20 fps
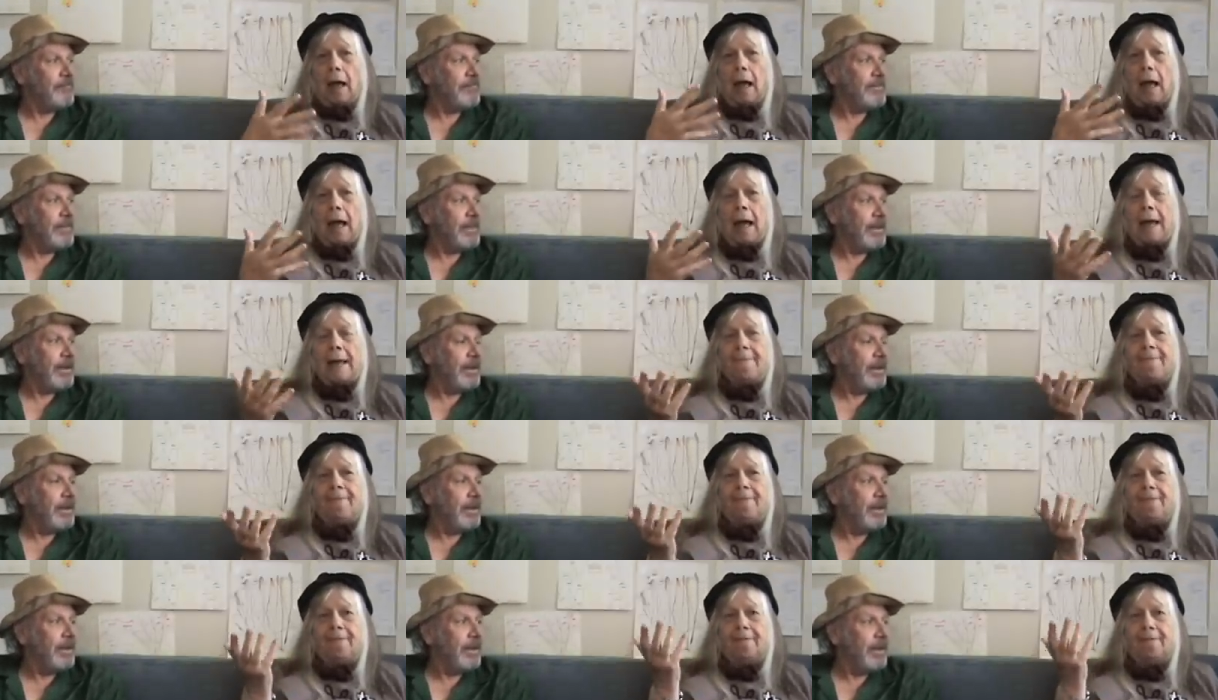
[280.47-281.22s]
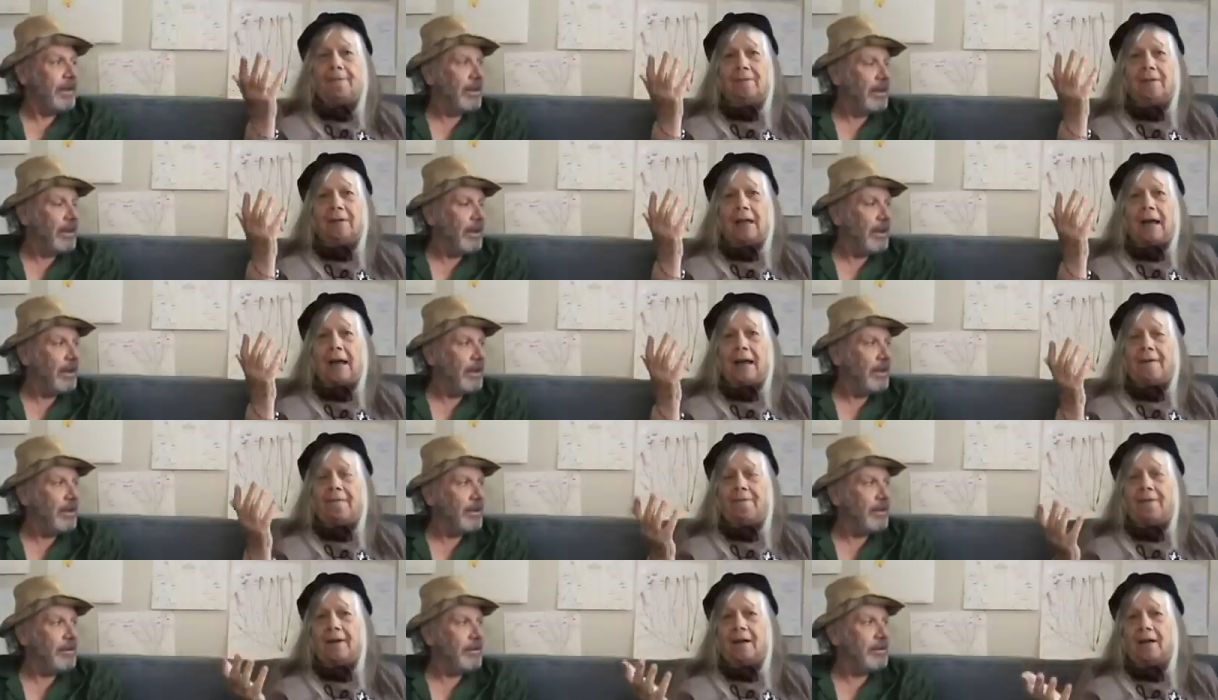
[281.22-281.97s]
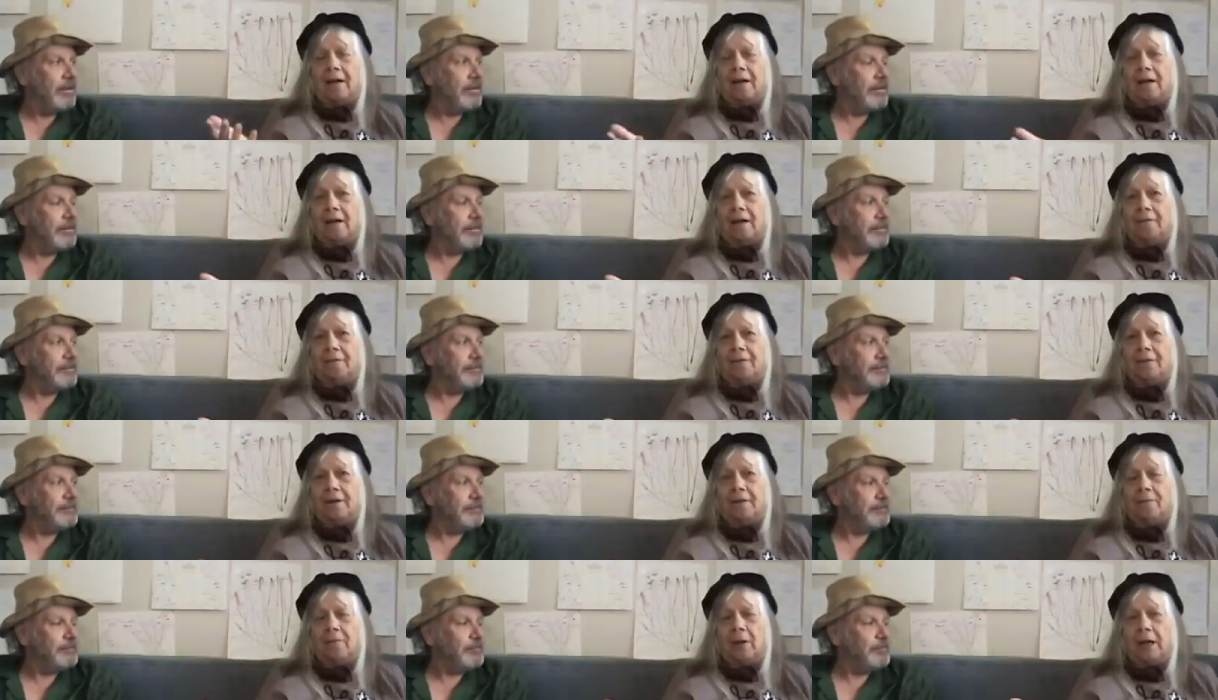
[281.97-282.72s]
Speaker 1: I I fell in love
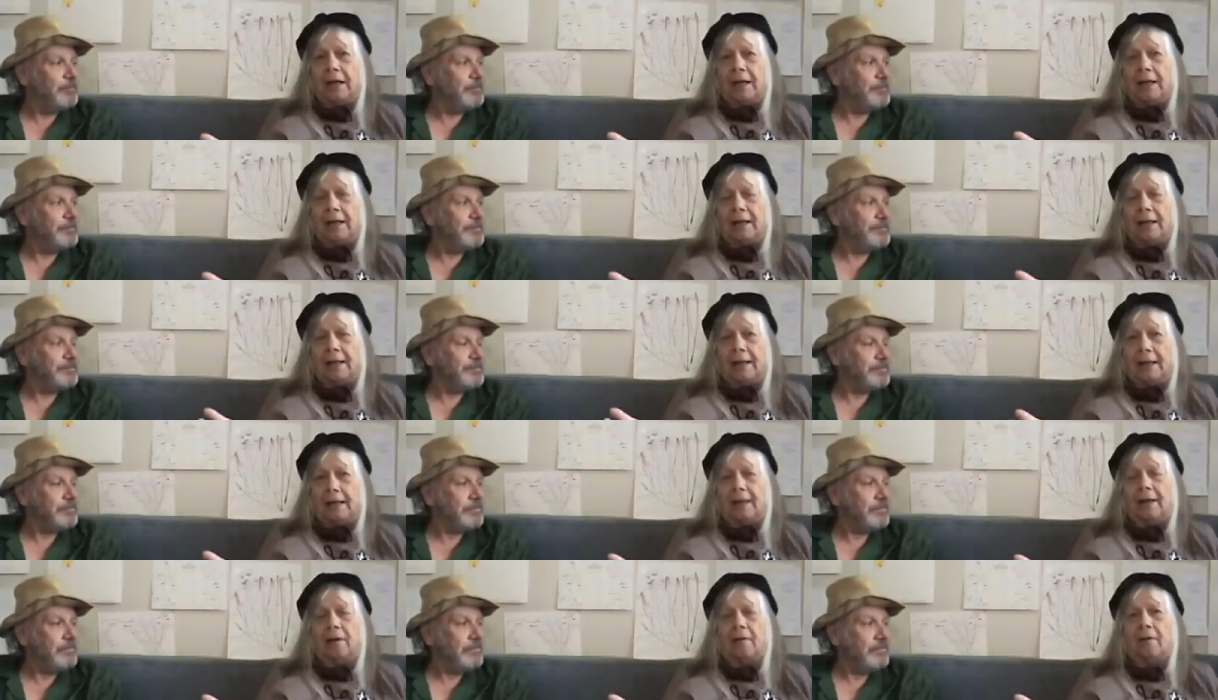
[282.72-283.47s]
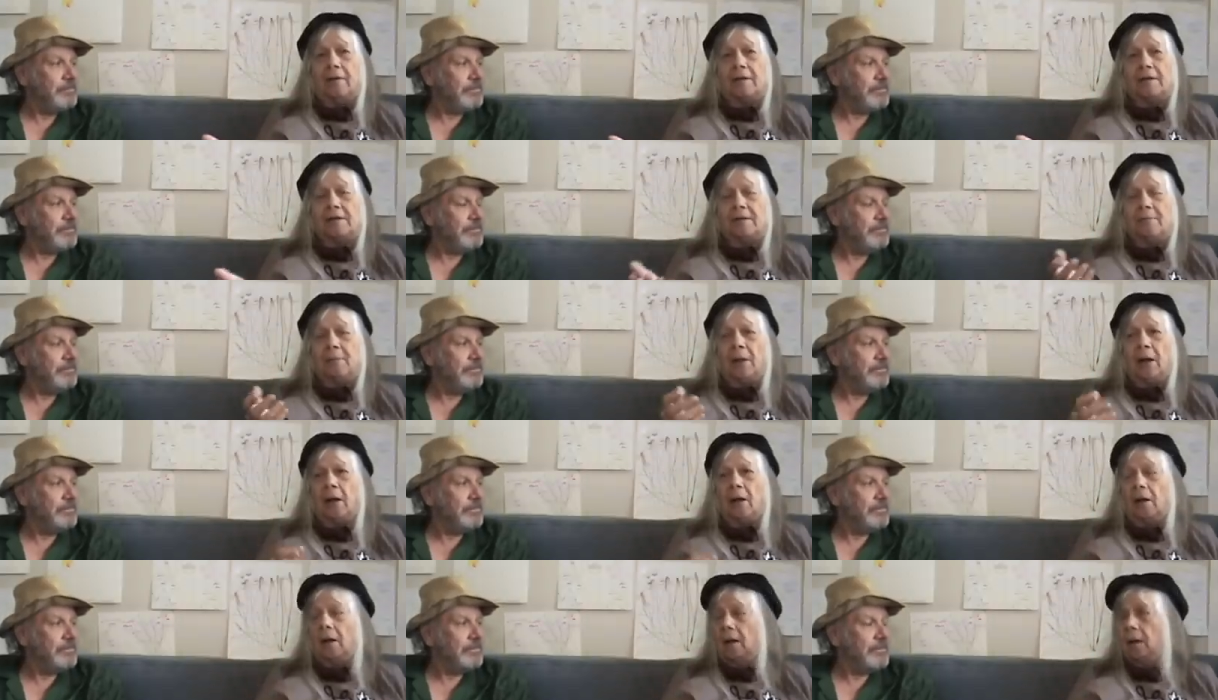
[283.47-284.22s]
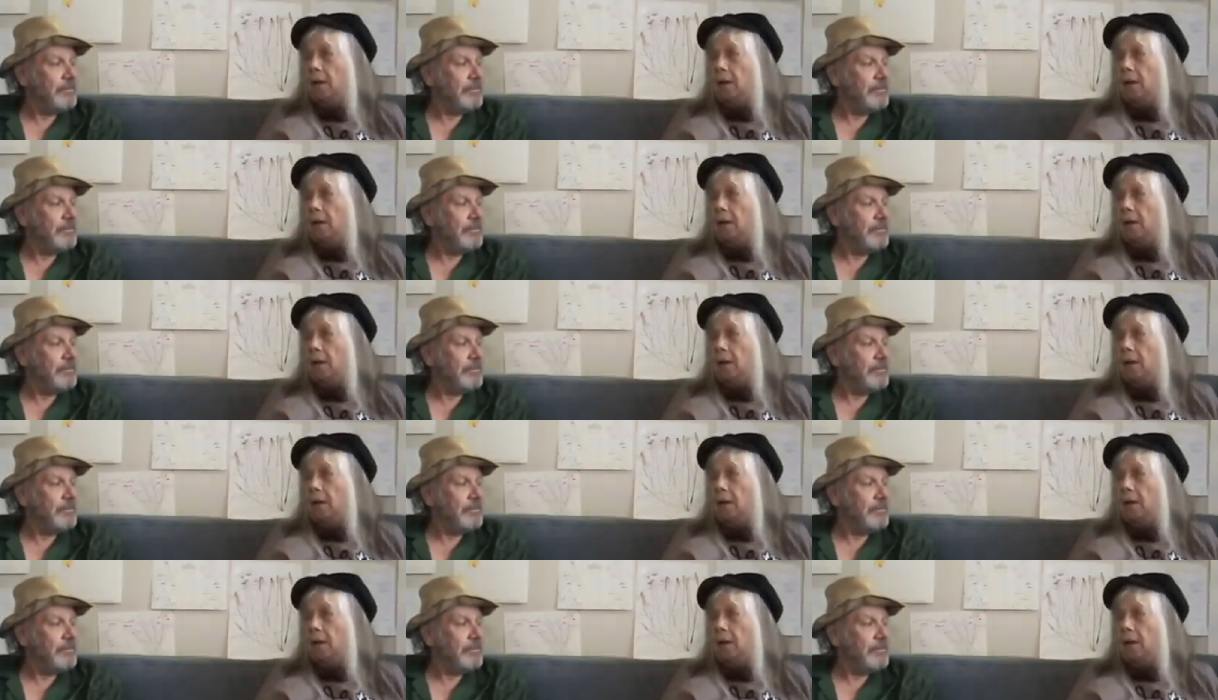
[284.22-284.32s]
with him right again on the spot.